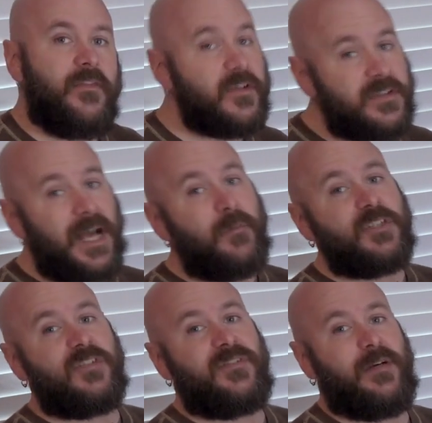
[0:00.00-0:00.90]
There's not
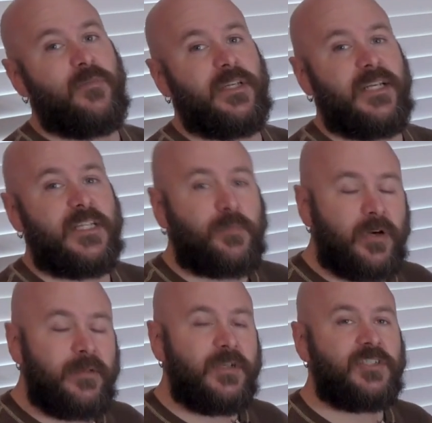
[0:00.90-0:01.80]
much assembly. It's
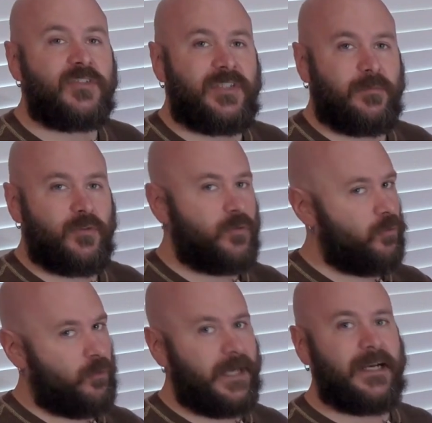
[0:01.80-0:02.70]
pretty much assembled
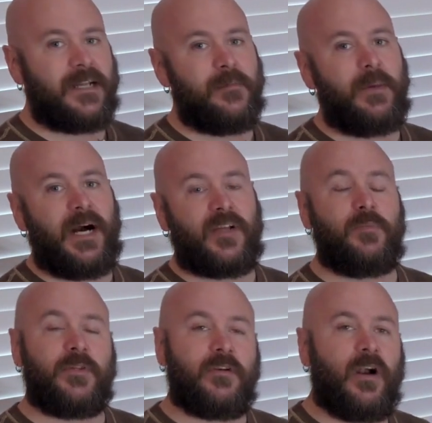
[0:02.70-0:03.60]
right out of the box,
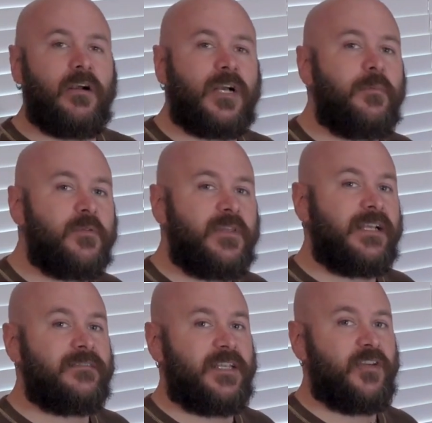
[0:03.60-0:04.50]
but there are a couple
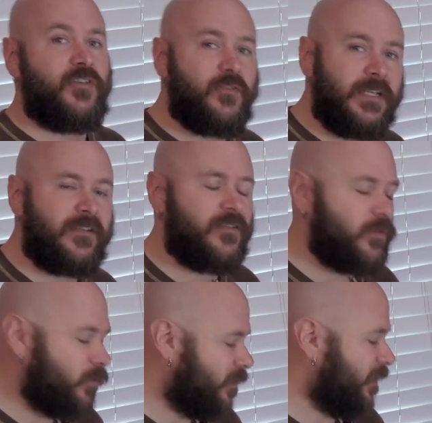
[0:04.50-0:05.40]
things that you do need to
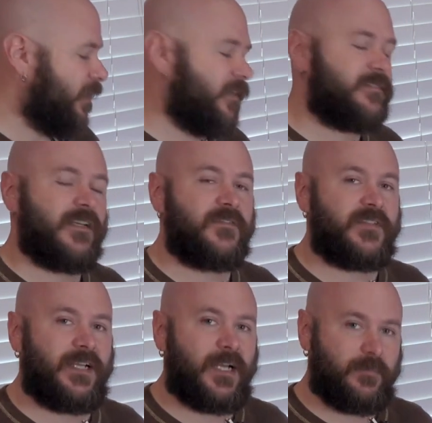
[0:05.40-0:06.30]
do to get yourself
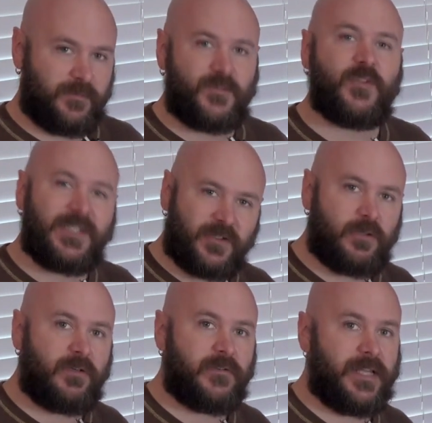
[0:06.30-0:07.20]
set up. So let's
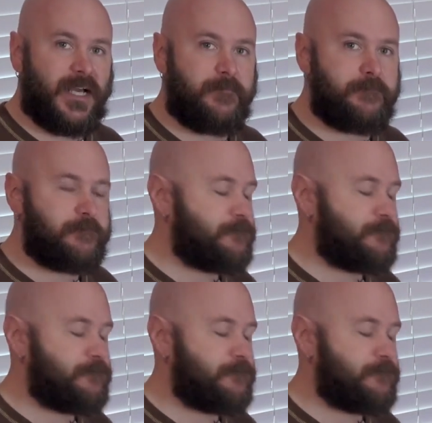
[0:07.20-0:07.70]
go over that.